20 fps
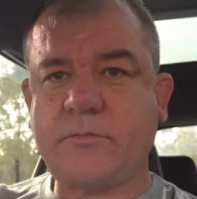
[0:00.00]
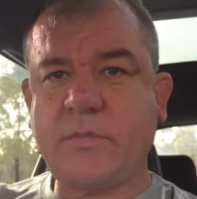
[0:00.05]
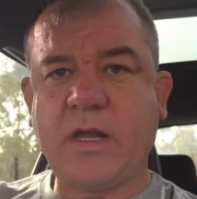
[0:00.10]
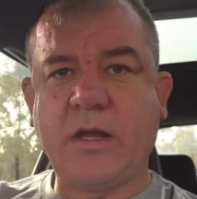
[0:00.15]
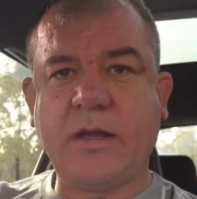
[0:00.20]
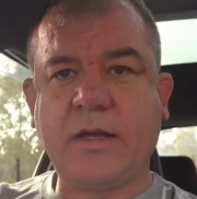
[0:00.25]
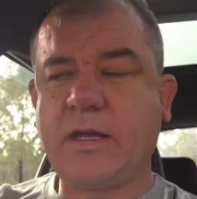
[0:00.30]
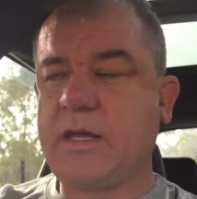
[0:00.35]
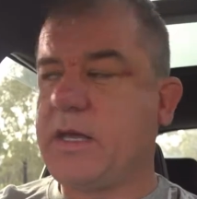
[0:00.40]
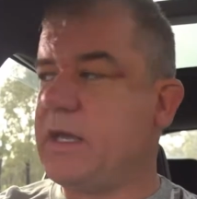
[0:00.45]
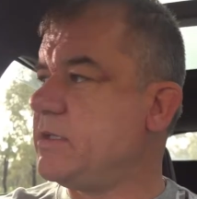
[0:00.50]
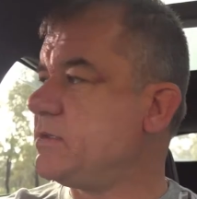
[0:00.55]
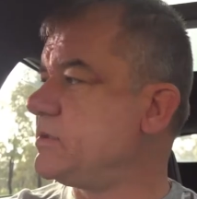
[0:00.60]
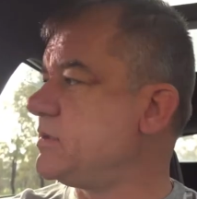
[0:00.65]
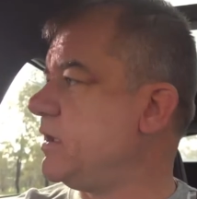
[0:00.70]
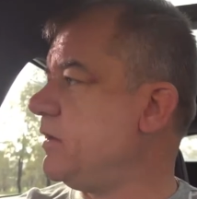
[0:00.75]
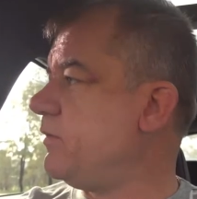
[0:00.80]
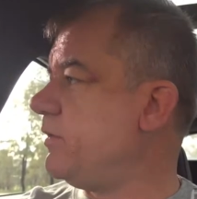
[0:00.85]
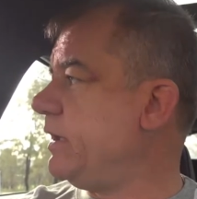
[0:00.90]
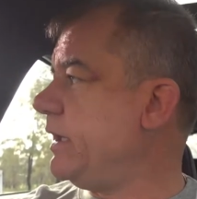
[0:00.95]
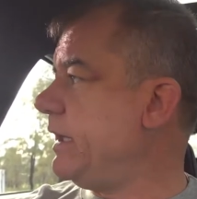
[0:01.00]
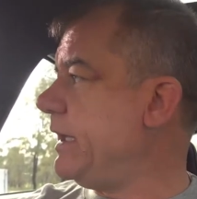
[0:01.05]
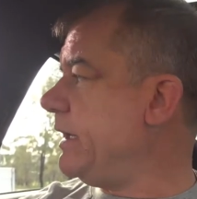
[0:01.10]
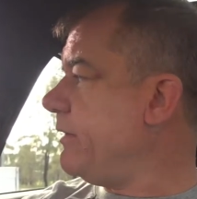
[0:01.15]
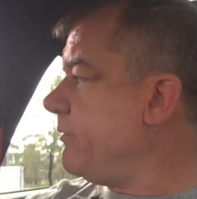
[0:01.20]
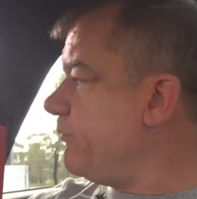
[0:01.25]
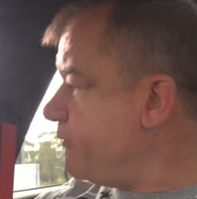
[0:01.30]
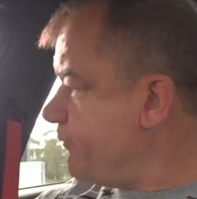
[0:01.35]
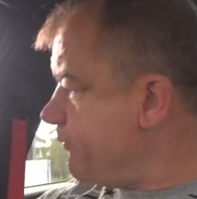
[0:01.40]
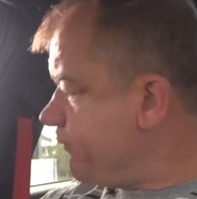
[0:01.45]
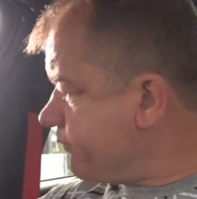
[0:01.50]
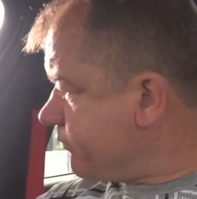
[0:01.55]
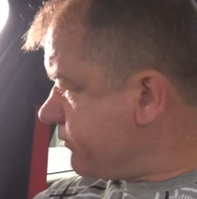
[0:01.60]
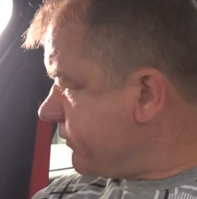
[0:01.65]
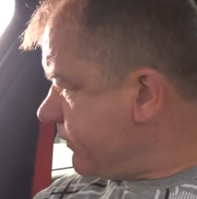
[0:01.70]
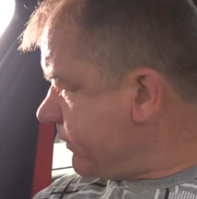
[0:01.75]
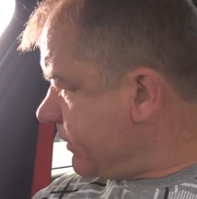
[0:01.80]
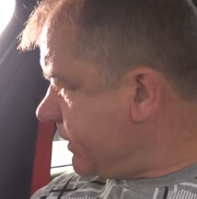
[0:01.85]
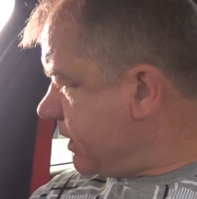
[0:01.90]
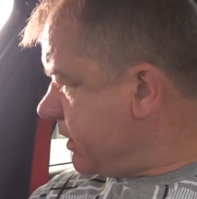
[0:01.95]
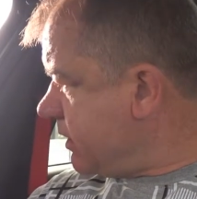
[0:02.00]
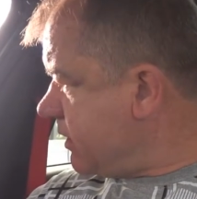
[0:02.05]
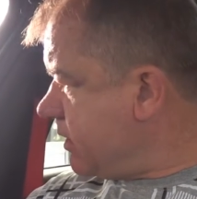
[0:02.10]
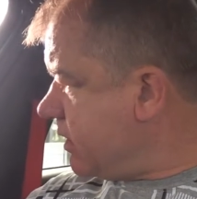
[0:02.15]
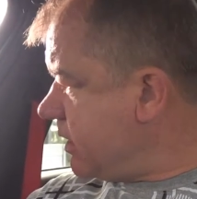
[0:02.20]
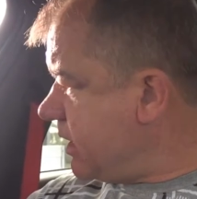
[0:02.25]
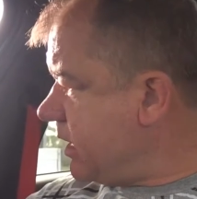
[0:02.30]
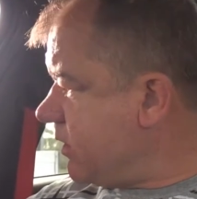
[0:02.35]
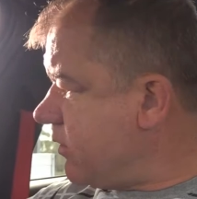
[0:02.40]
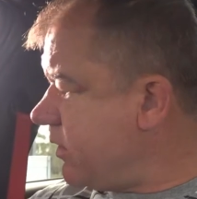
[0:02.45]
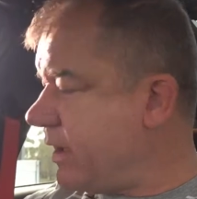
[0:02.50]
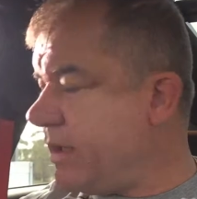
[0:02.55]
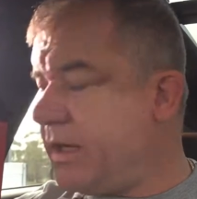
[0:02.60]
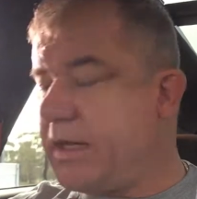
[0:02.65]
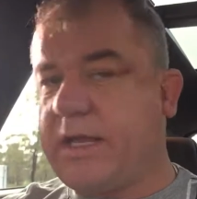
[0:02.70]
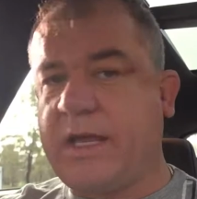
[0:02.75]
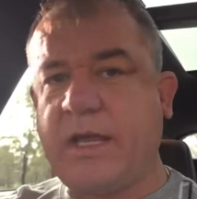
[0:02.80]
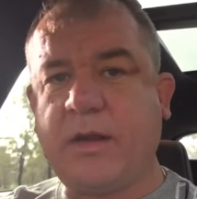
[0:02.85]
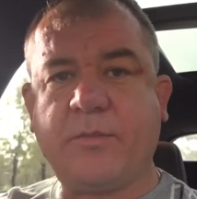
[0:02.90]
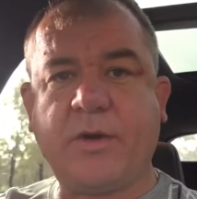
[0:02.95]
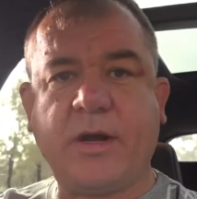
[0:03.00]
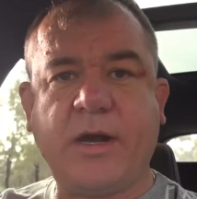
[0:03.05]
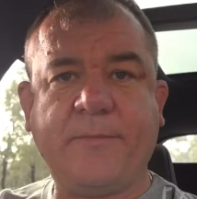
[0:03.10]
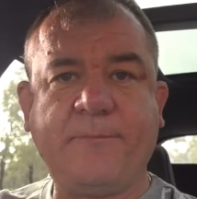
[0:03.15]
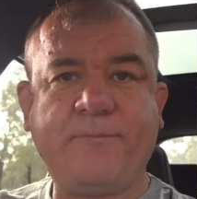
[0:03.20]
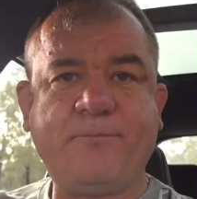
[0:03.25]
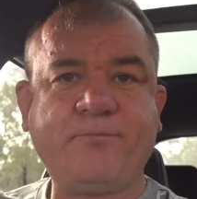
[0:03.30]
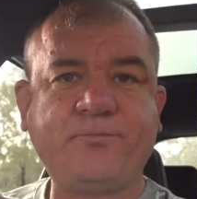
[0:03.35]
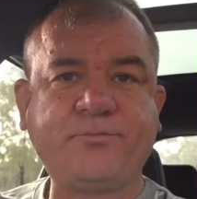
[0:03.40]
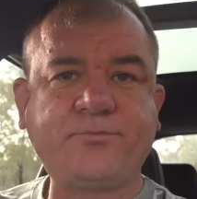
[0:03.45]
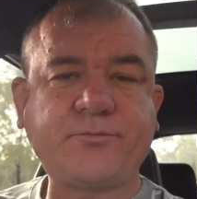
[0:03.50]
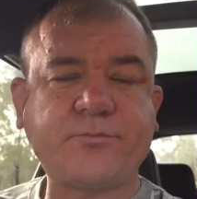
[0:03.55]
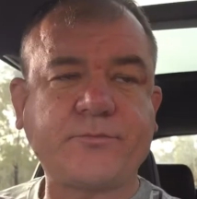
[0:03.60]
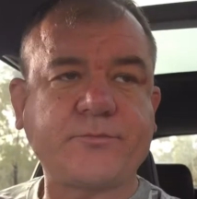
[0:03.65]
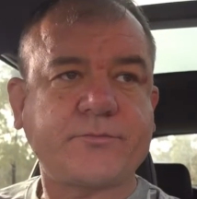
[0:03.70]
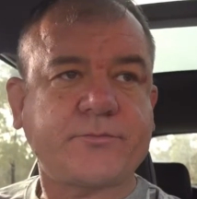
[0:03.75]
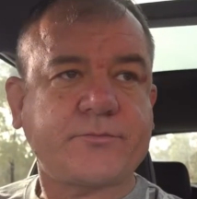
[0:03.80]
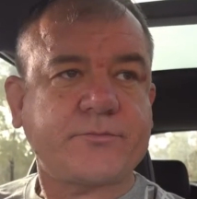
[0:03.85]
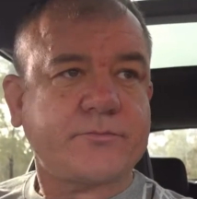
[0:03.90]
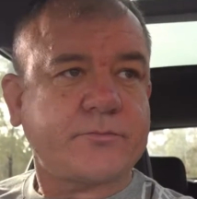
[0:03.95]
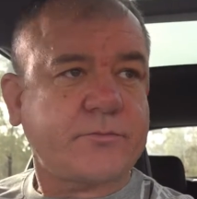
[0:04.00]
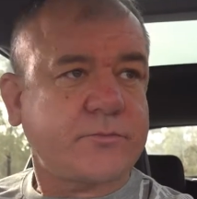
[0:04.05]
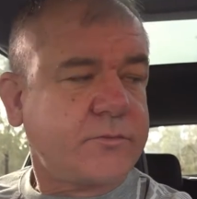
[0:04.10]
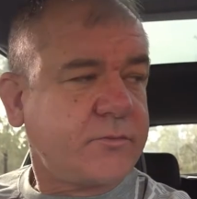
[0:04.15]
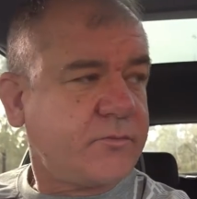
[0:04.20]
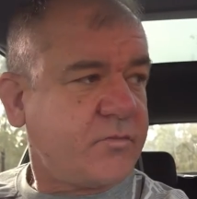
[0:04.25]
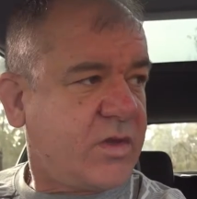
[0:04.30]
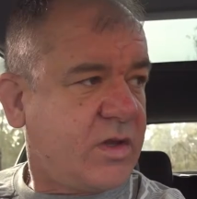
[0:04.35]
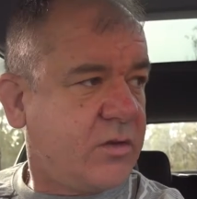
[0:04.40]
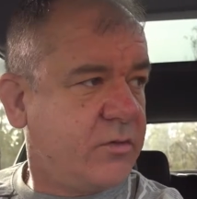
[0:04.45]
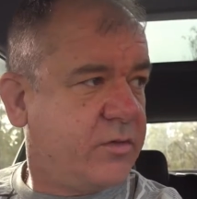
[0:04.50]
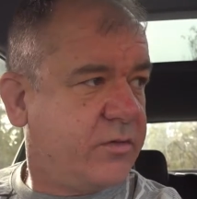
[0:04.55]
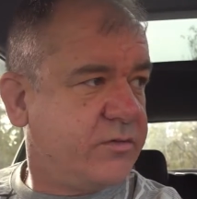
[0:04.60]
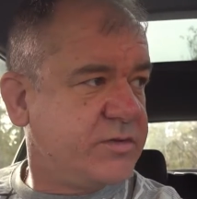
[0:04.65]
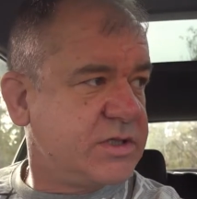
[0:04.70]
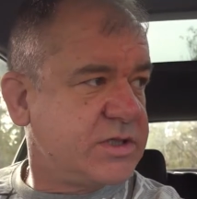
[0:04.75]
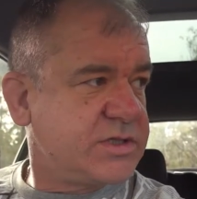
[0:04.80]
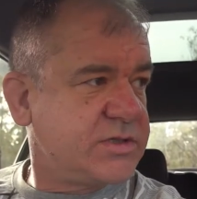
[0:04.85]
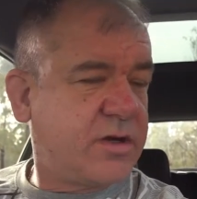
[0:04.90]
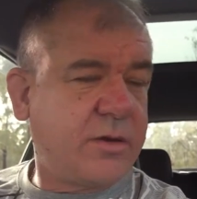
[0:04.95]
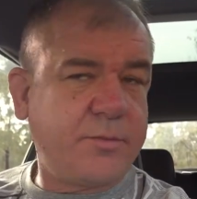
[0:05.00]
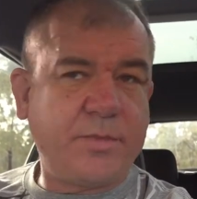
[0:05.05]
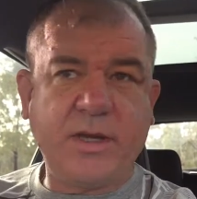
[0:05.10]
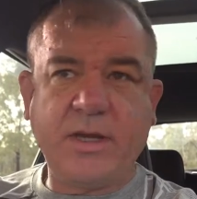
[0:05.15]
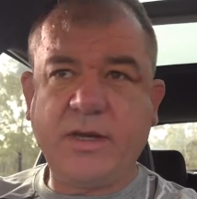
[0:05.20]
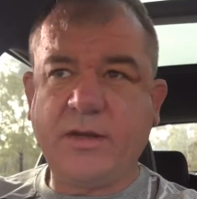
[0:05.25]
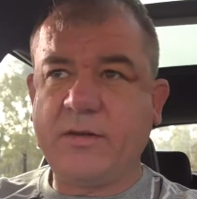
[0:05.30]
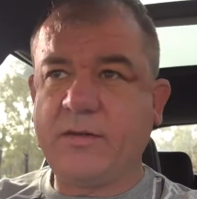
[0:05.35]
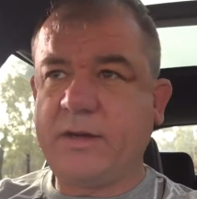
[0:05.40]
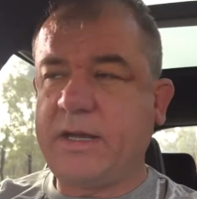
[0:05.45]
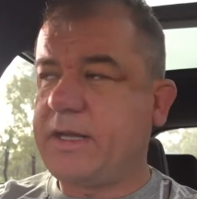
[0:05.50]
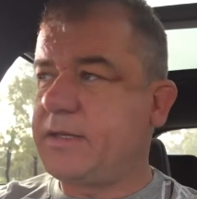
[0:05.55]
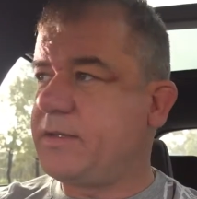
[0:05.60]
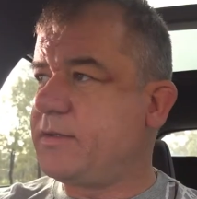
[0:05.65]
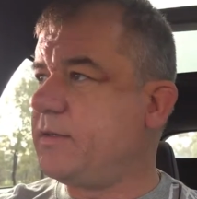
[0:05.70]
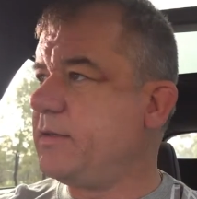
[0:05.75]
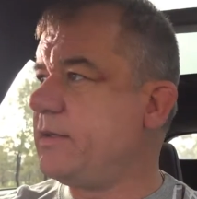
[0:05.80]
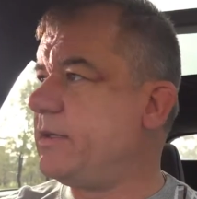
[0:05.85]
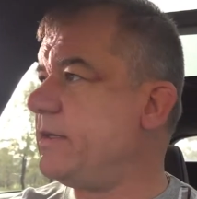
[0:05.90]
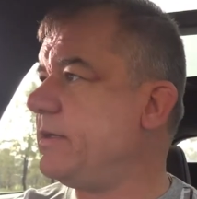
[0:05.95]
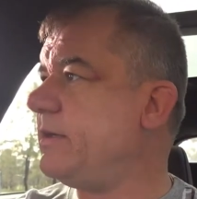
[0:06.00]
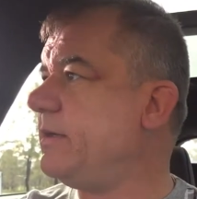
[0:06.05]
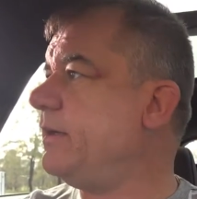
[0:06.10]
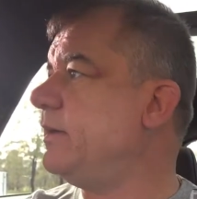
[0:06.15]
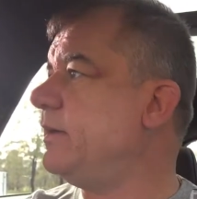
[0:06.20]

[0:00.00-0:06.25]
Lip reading: Okay, so we're on our way to Canberra. We've just stopped here at the